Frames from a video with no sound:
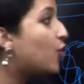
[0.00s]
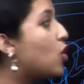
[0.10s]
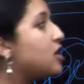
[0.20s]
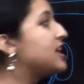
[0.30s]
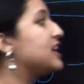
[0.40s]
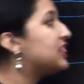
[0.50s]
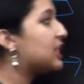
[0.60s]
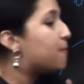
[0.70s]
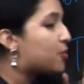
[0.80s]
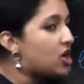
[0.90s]
folding, in
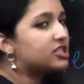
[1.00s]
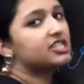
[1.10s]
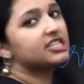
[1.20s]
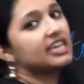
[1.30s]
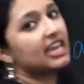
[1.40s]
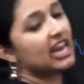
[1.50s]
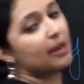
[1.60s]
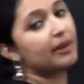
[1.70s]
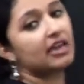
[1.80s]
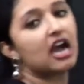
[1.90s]
the processing
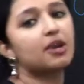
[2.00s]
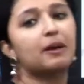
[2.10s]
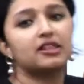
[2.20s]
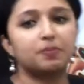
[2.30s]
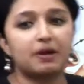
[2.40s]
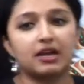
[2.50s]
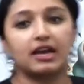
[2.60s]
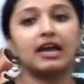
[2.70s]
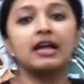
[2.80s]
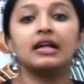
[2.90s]
ellame yaar
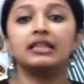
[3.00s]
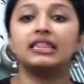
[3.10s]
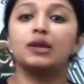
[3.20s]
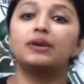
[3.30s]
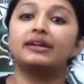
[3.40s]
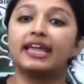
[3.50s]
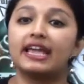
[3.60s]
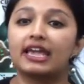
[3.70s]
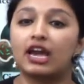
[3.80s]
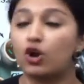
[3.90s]
paathupanga, they will
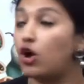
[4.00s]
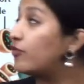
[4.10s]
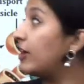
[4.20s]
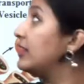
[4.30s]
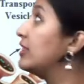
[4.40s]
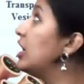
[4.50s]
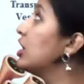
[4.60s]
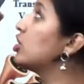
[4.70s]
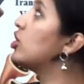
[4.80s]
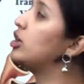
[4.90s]
take care of in the
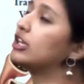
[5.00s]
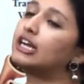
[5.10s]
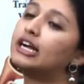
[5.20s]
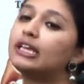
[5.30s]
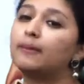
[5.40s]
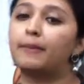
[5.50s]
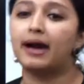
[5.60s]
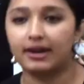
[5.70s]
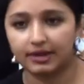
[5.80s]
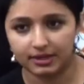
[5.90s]
Golgi
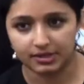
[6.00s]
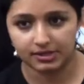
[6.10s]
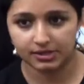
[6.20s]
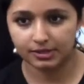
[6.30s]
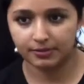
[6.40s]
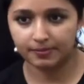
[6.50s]
apparatus.